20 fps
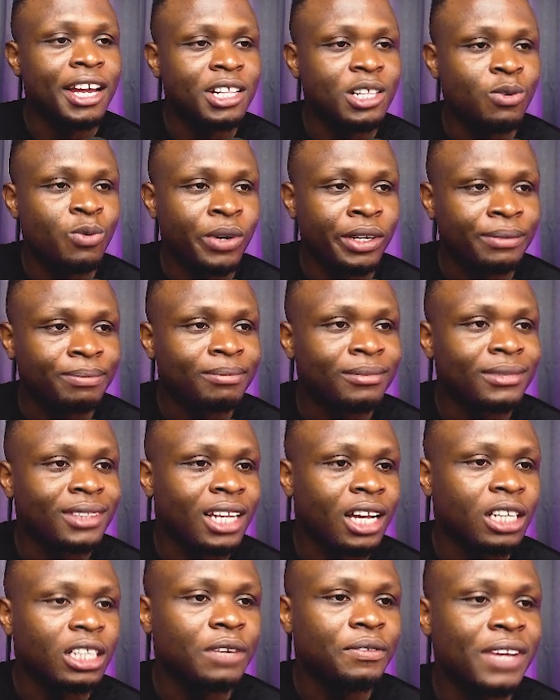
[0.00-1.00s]
Anyway,
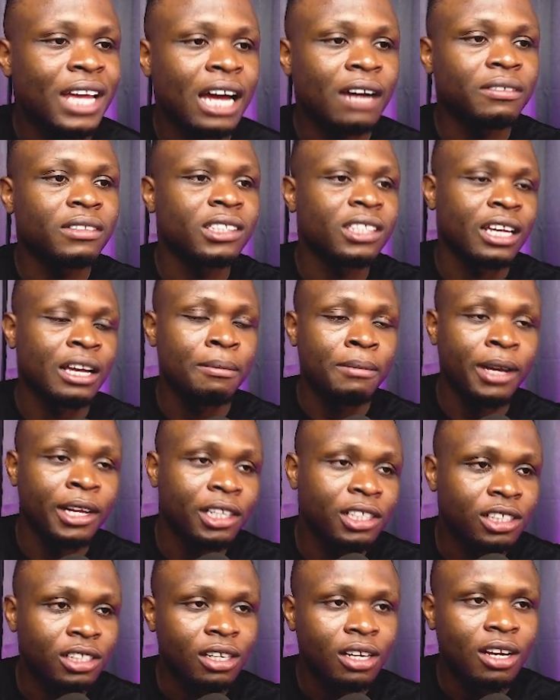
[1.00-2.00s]
now that we have this
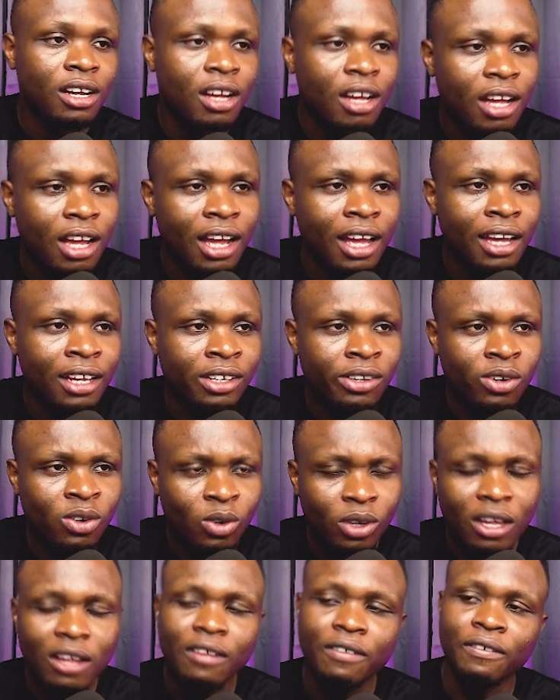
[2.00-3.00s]
image, it's
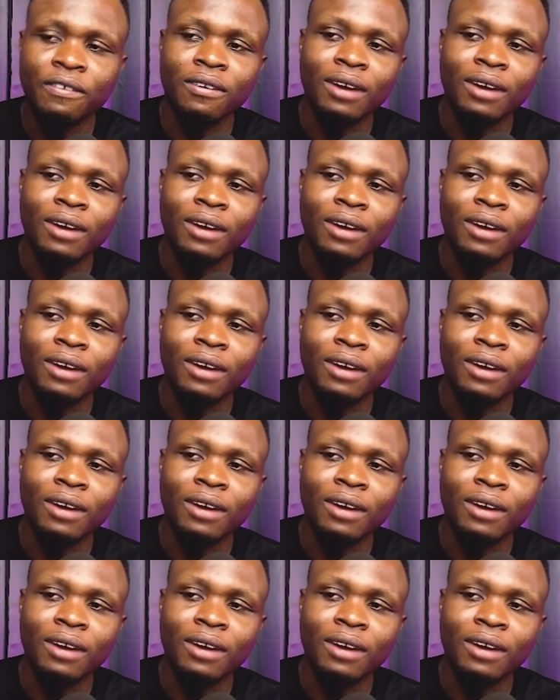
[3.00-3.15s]
looking